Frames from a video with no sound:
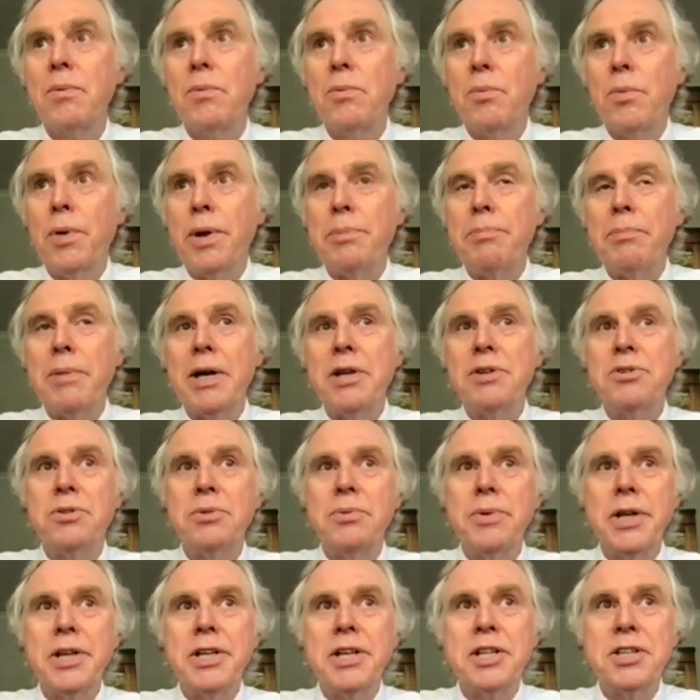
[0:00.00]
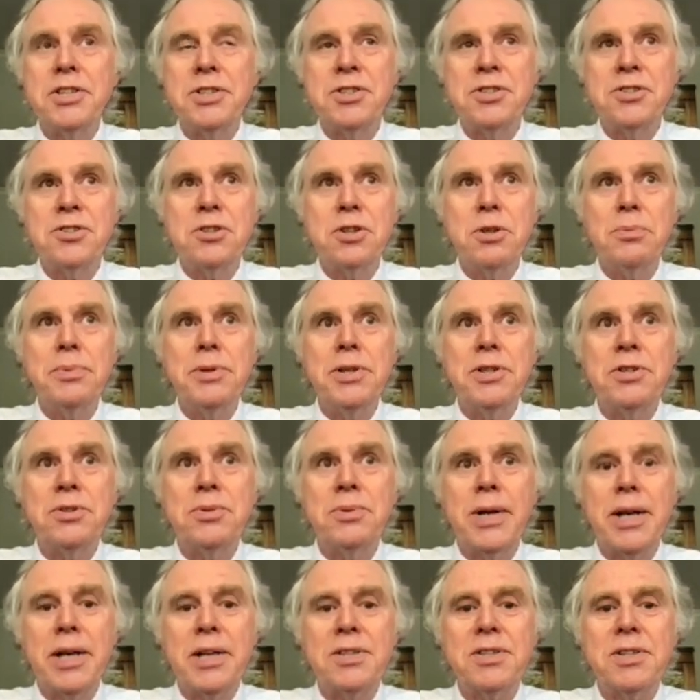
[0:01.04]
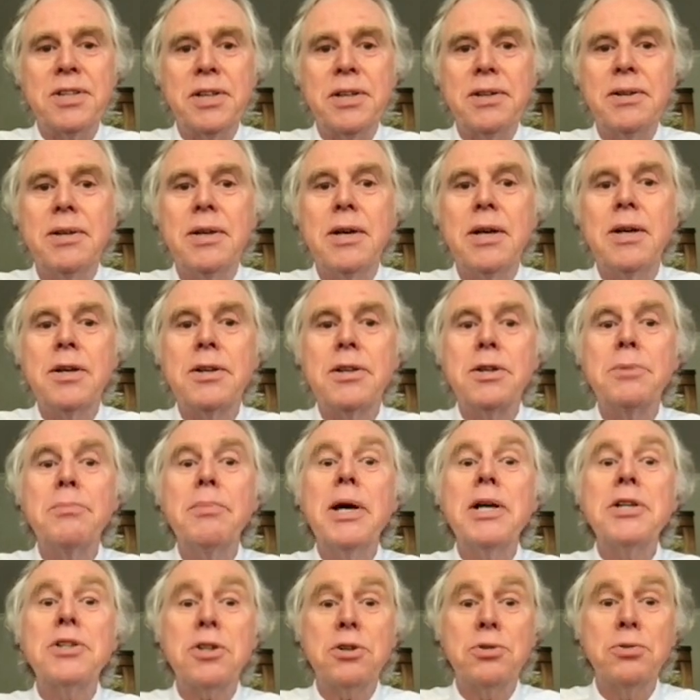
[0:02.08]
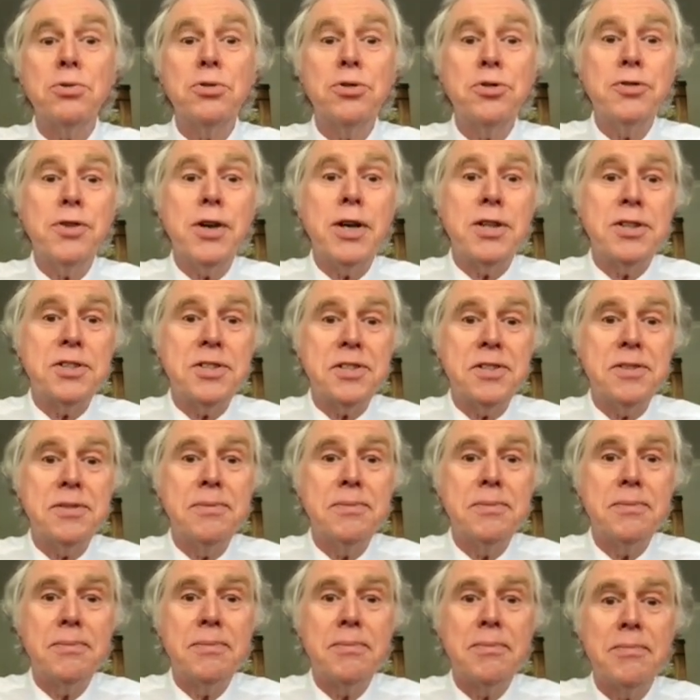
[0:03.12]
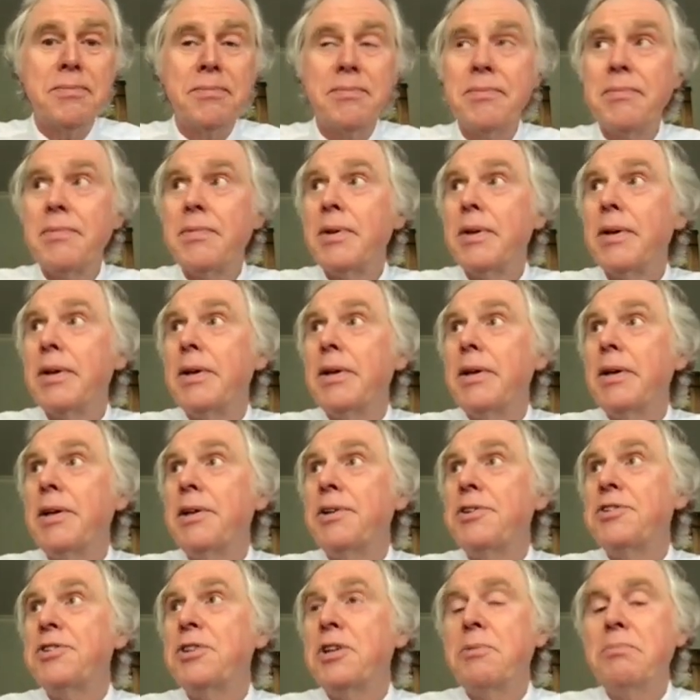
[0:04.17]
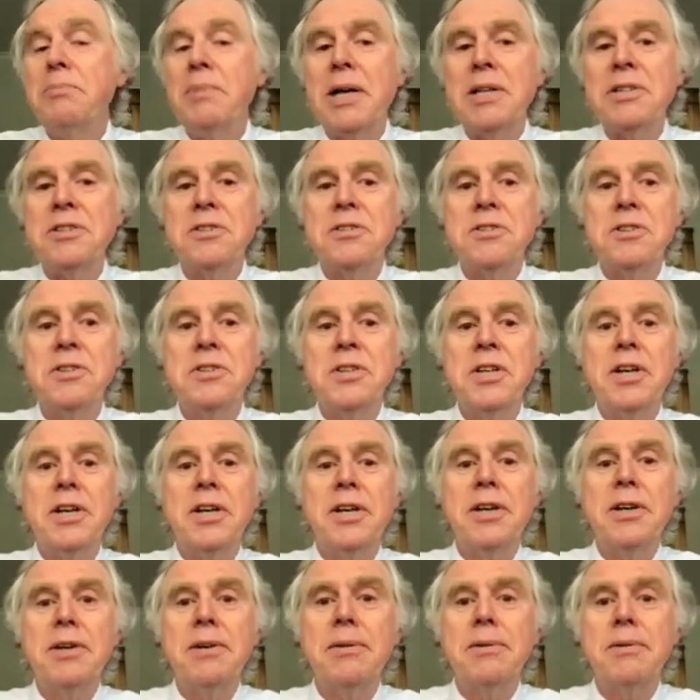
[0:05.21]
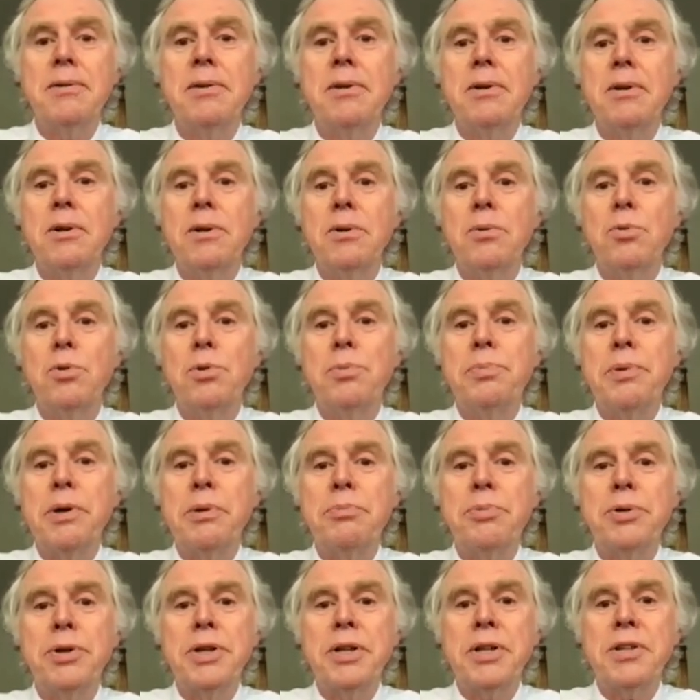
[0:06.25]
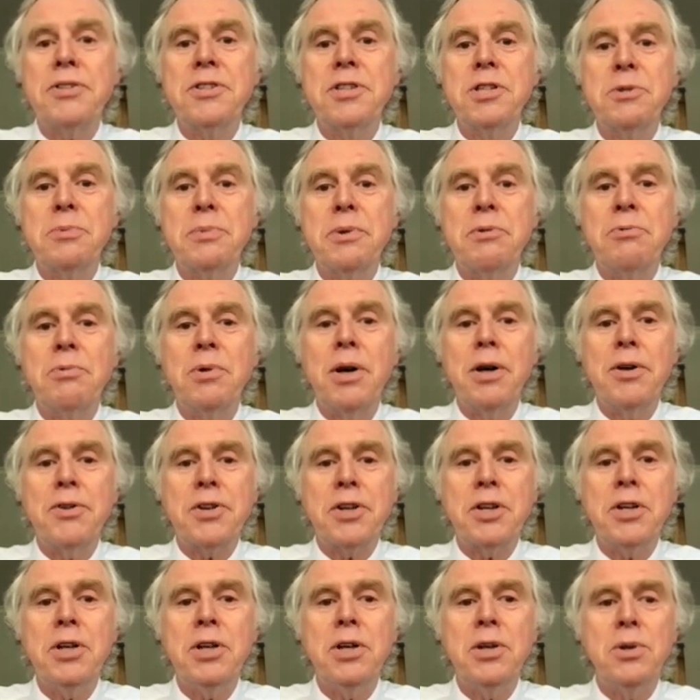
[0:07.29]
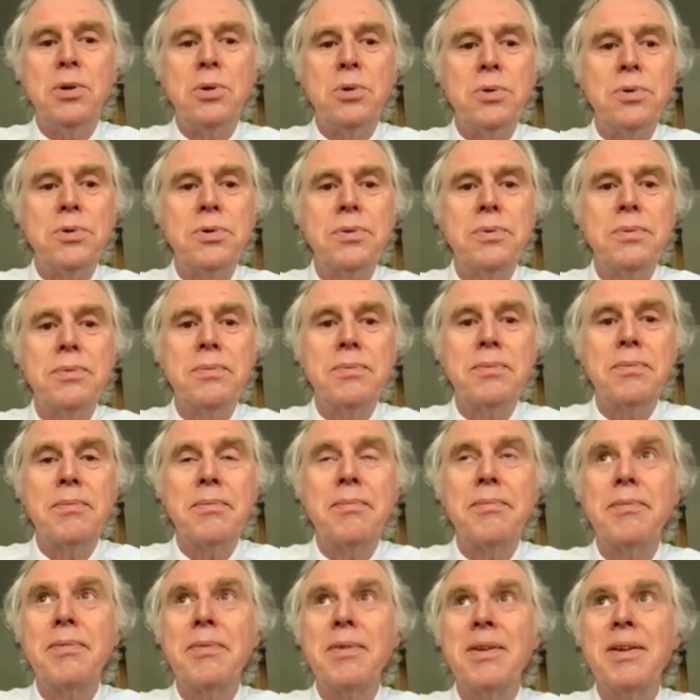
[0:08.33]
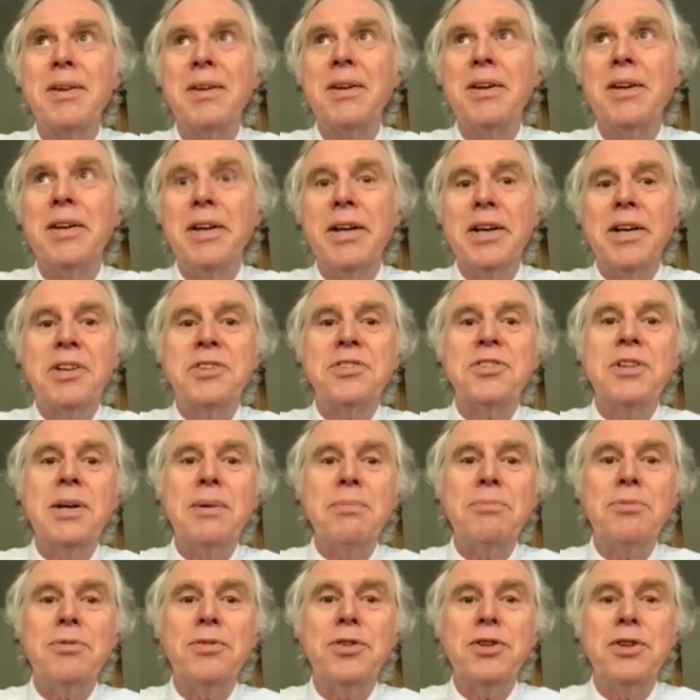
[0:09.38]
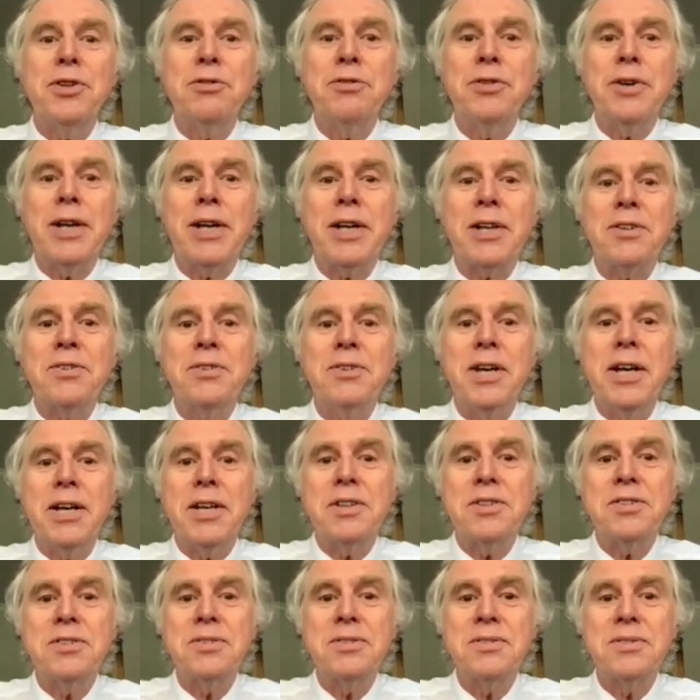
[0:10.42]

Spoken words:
when matter and radiation stop interacting, the matter cools faster. And so matter today would be predicted to be rather cold, except for the fact that